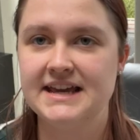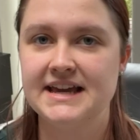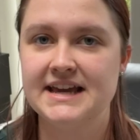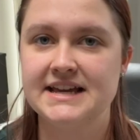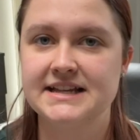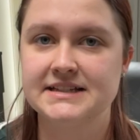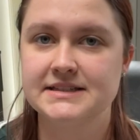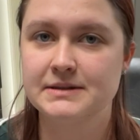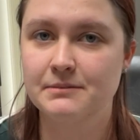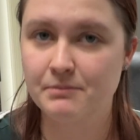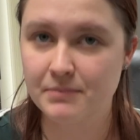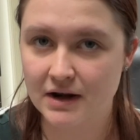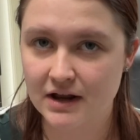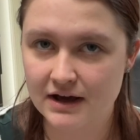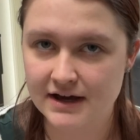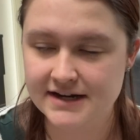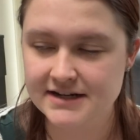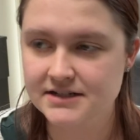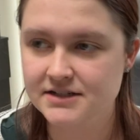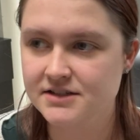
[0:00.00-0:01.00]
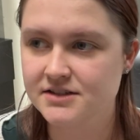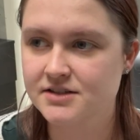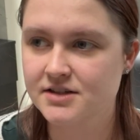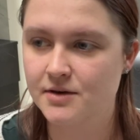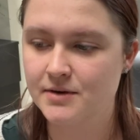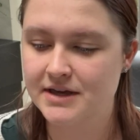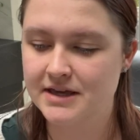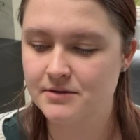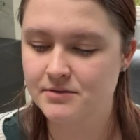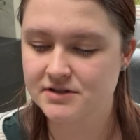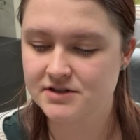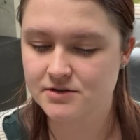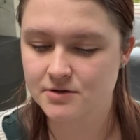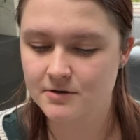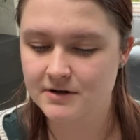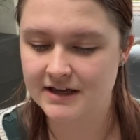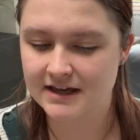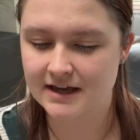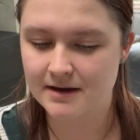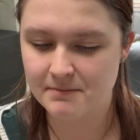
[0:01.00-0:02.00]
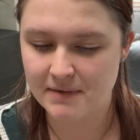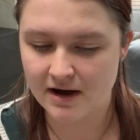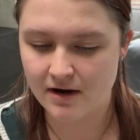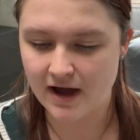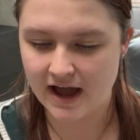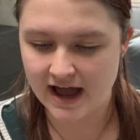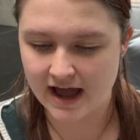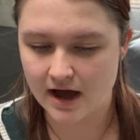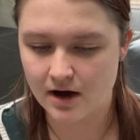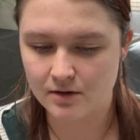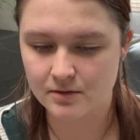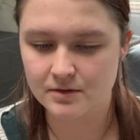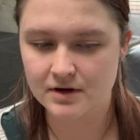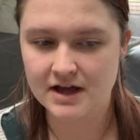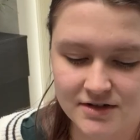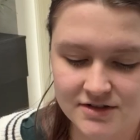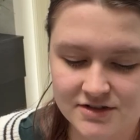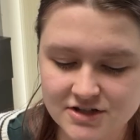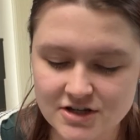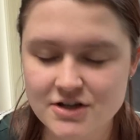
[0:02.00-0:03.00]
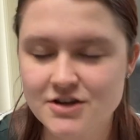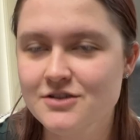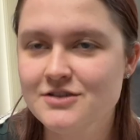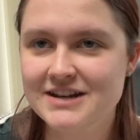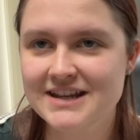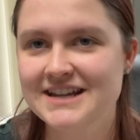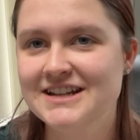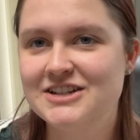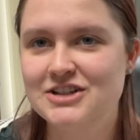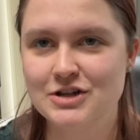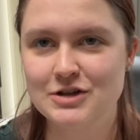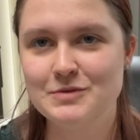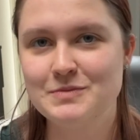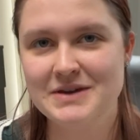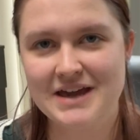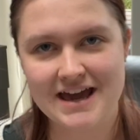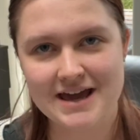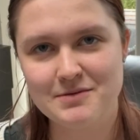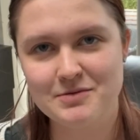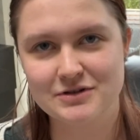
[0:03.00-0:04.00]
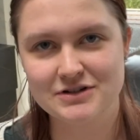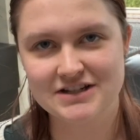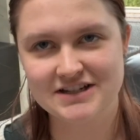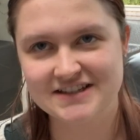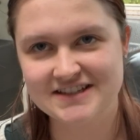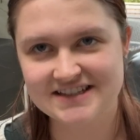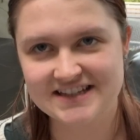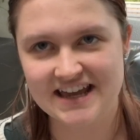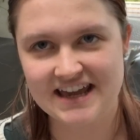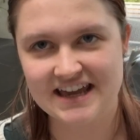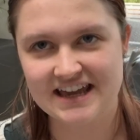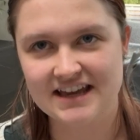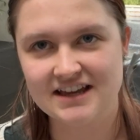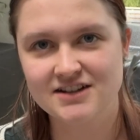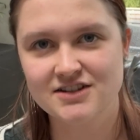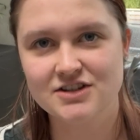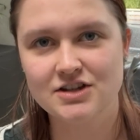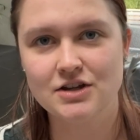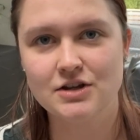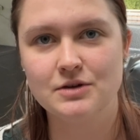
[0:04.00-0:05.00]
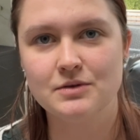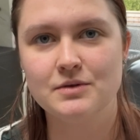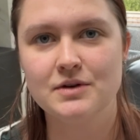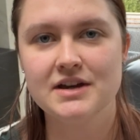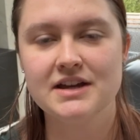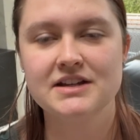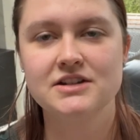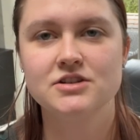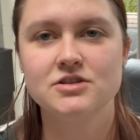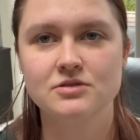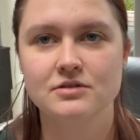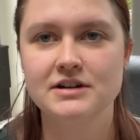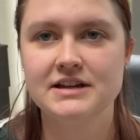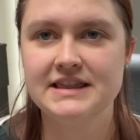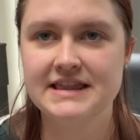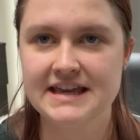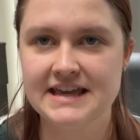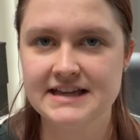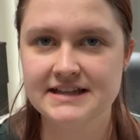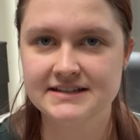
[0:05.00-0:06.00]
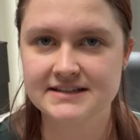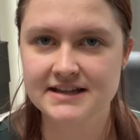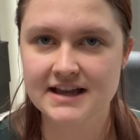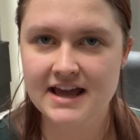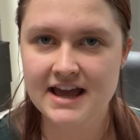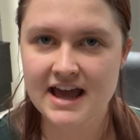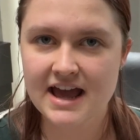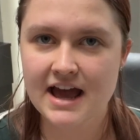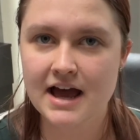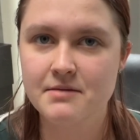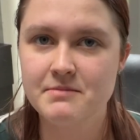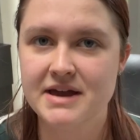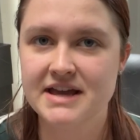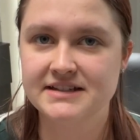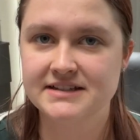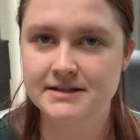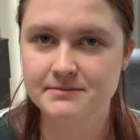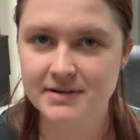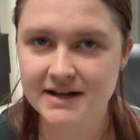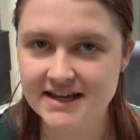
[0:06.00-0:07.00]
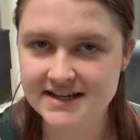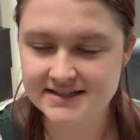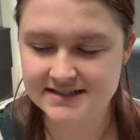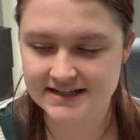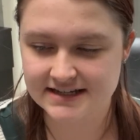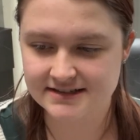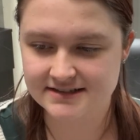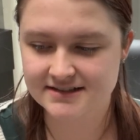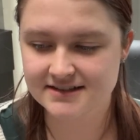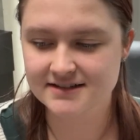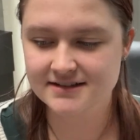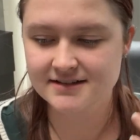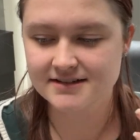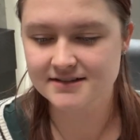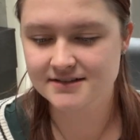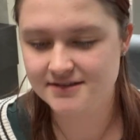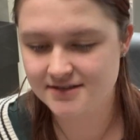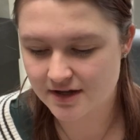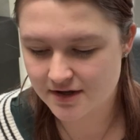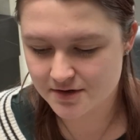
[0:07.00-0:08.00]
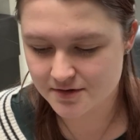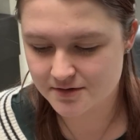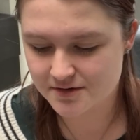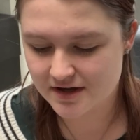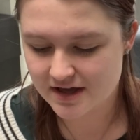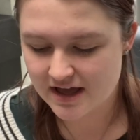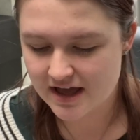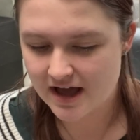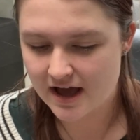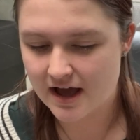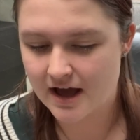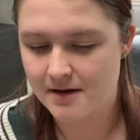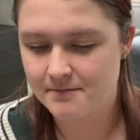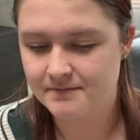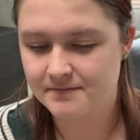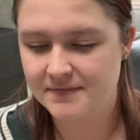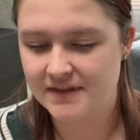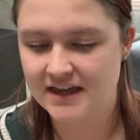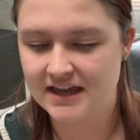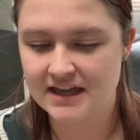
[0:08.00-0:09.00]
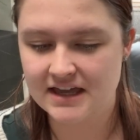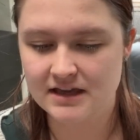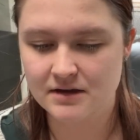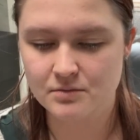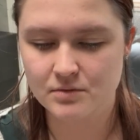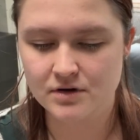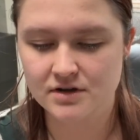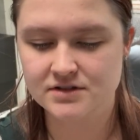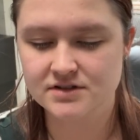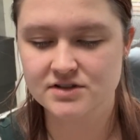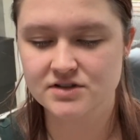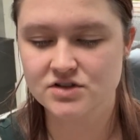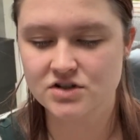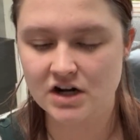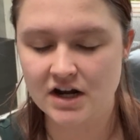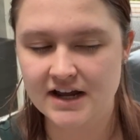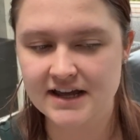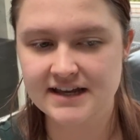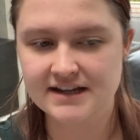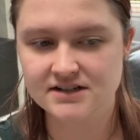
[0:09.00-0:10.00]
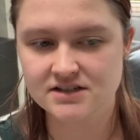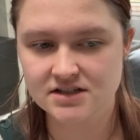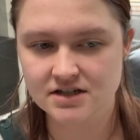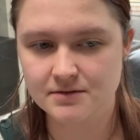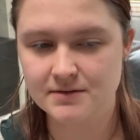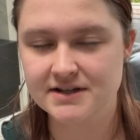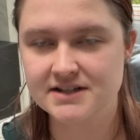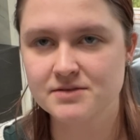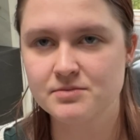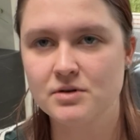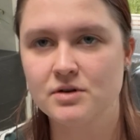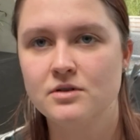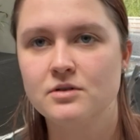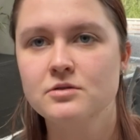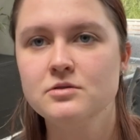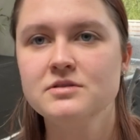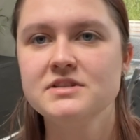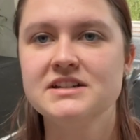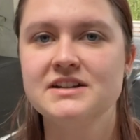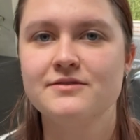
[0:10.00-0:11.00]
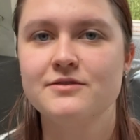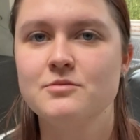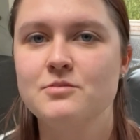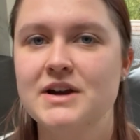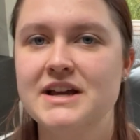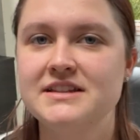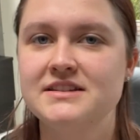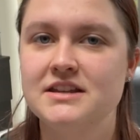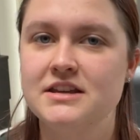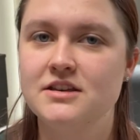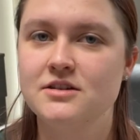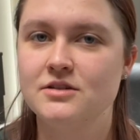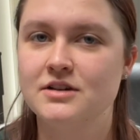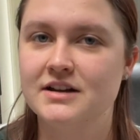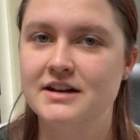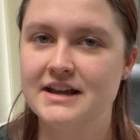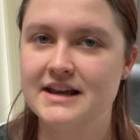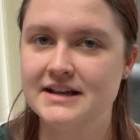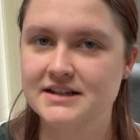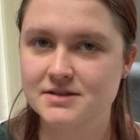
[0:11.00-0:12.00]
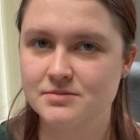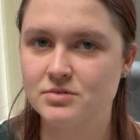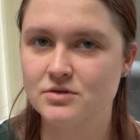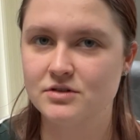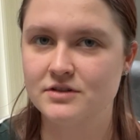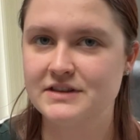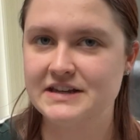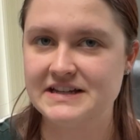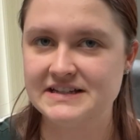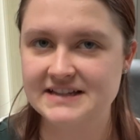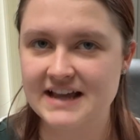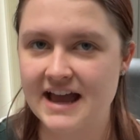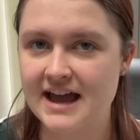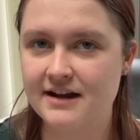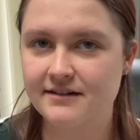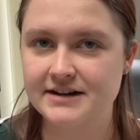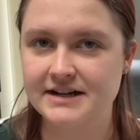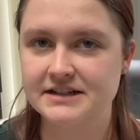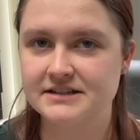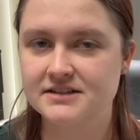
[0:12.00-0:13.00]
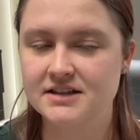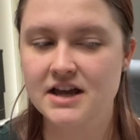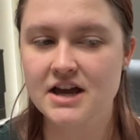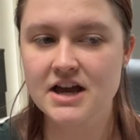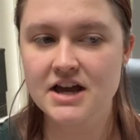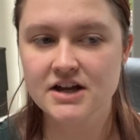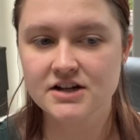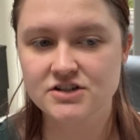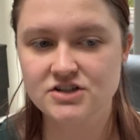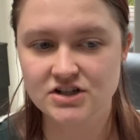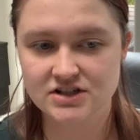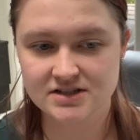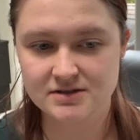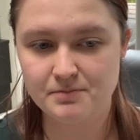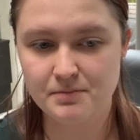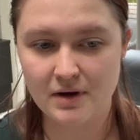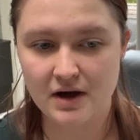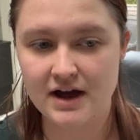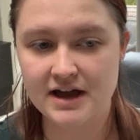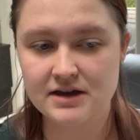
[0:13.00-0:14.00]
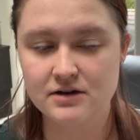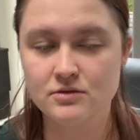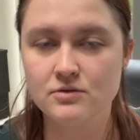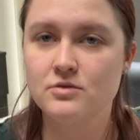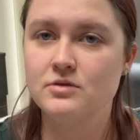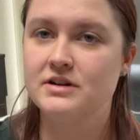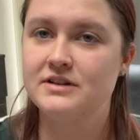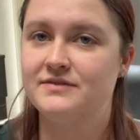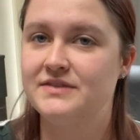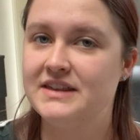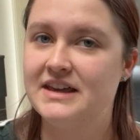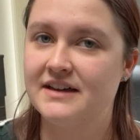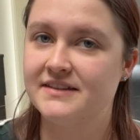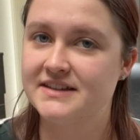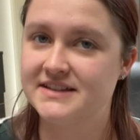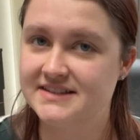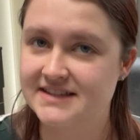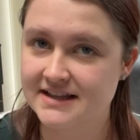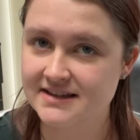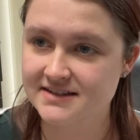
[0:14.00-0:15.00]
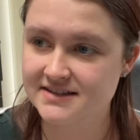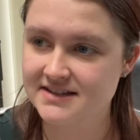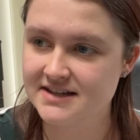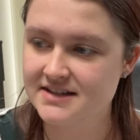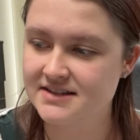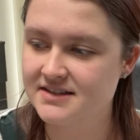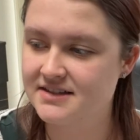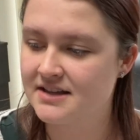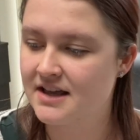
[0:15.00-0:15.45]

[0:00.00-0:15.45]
is blind, so he was talking about how do you need to be able to see to enjoy these amazing places. So he was trying to explore all the different ways that you could explore these areas just by all of the other senses,